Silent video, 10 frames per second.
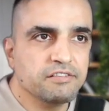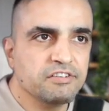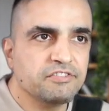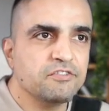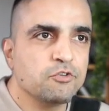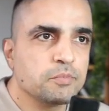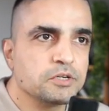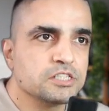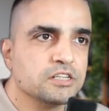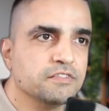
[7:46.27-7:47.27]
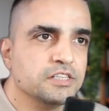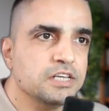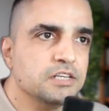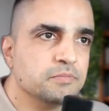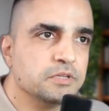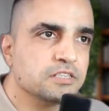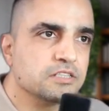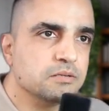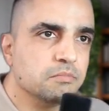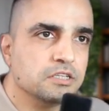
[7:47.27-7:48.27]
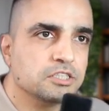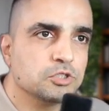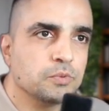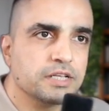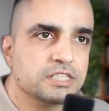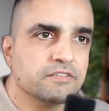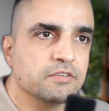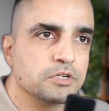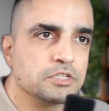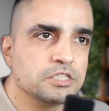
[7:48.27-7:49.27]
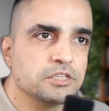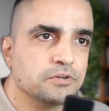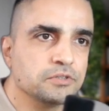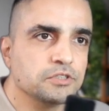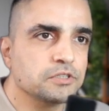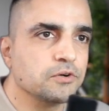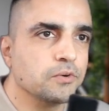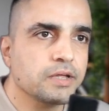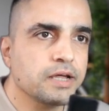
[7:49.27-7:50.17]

54% of these business emails showing 7% year-on-year growth.